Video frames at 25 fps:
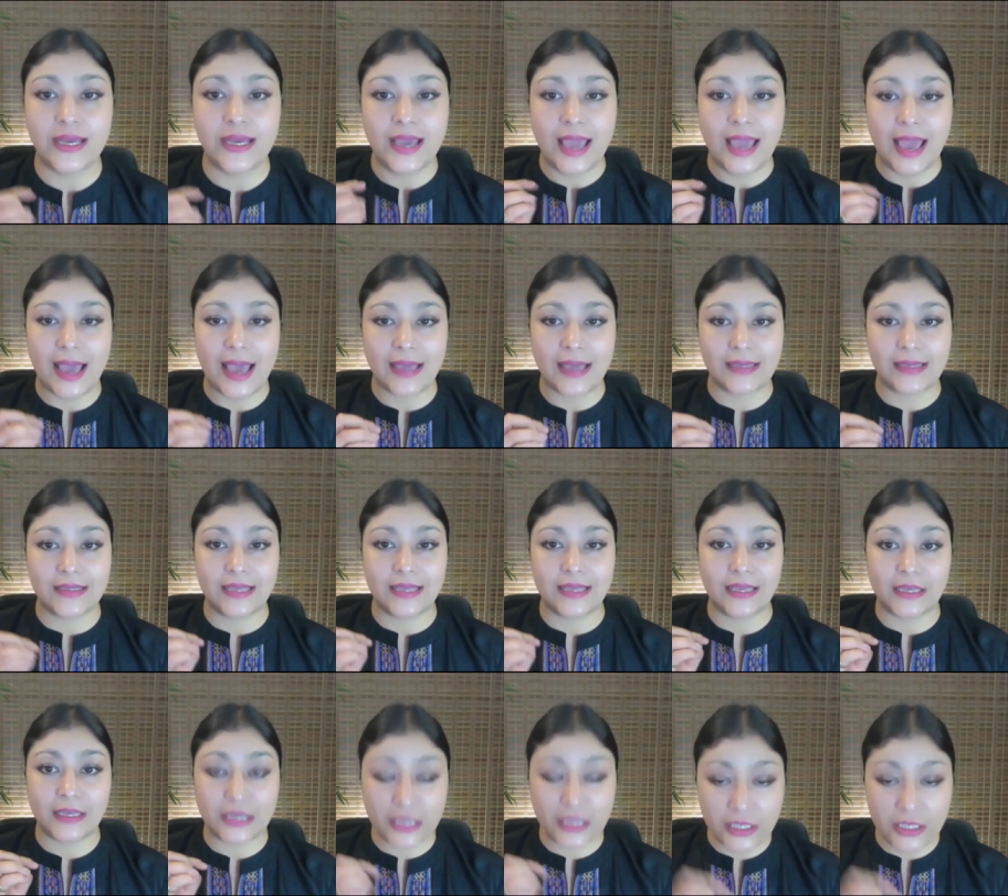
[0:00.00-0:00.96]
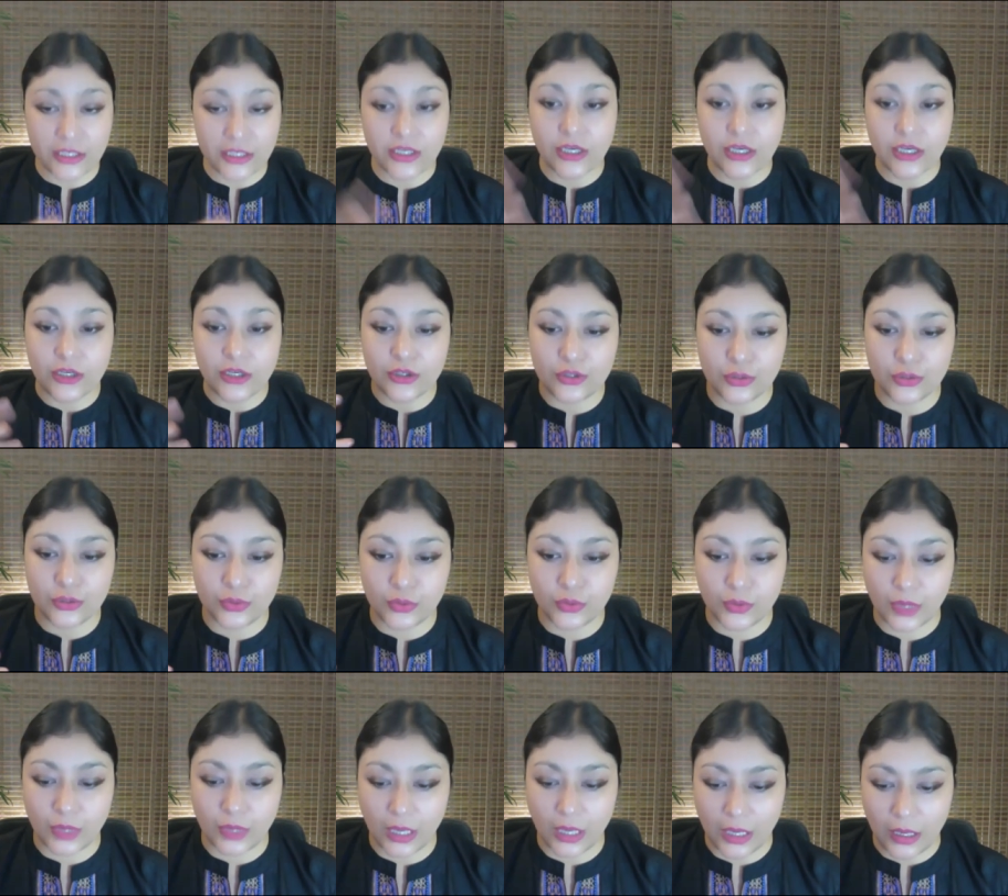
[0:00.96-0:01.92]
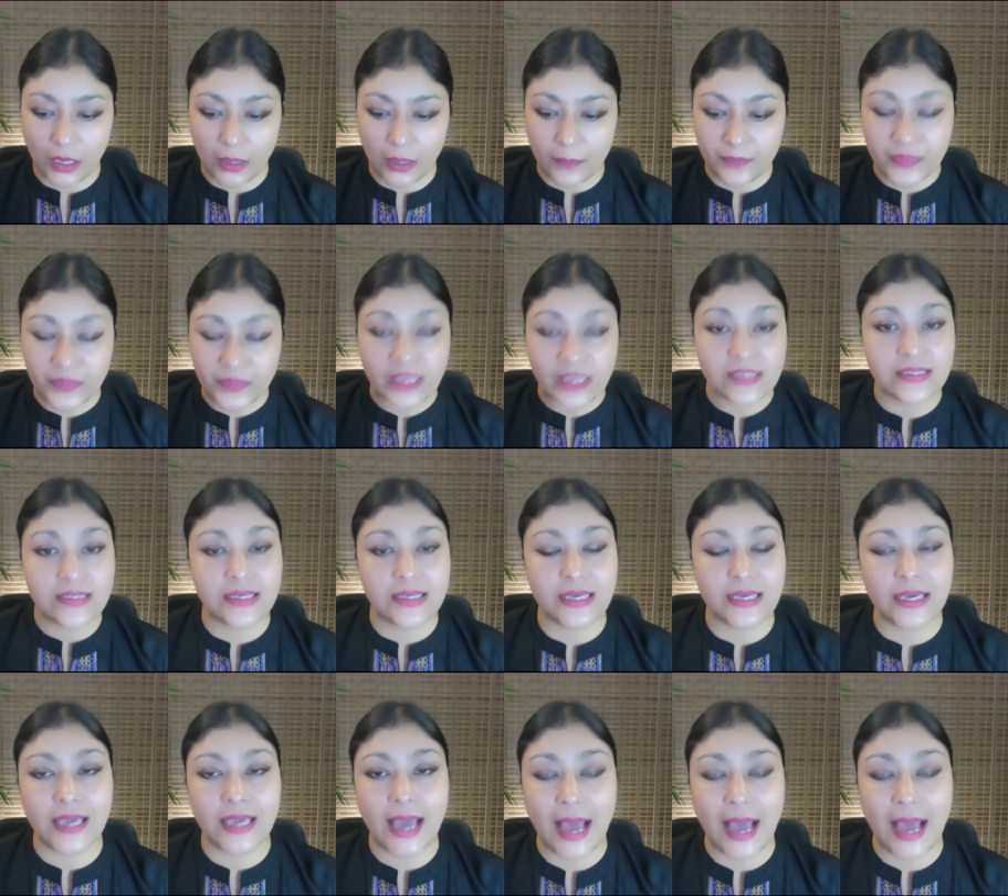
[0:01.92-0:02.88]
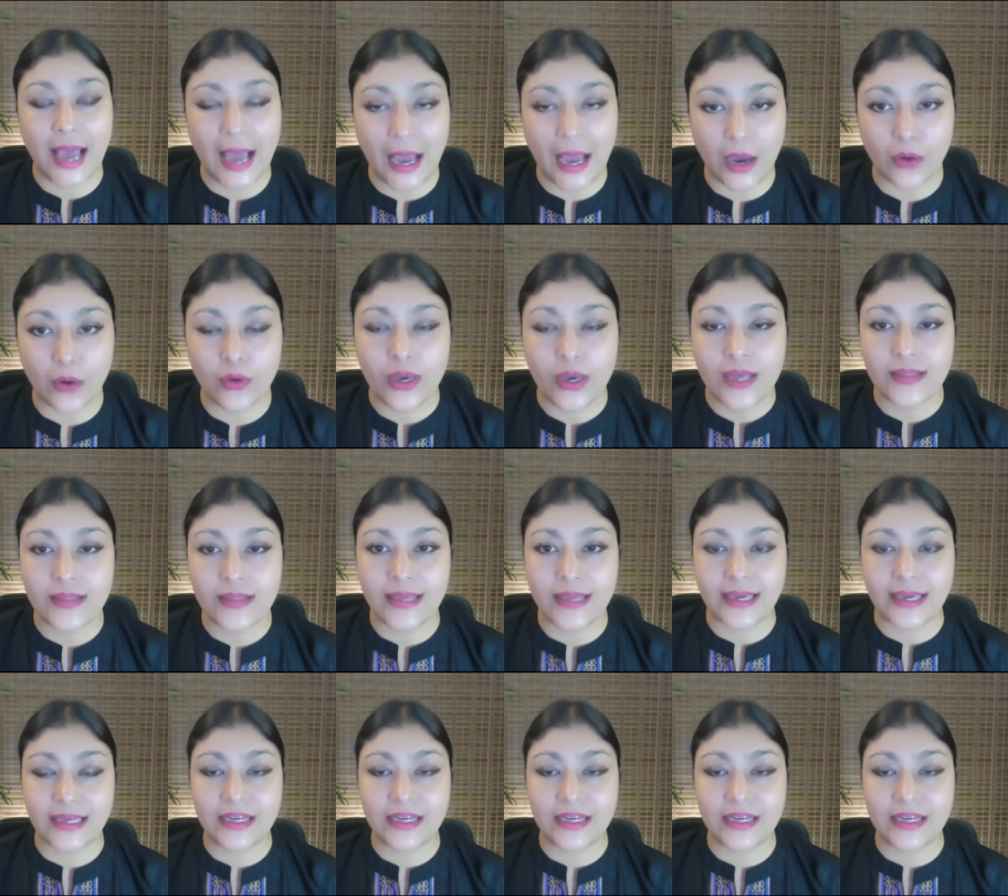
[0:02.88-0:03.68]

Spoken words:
and they need to see how they can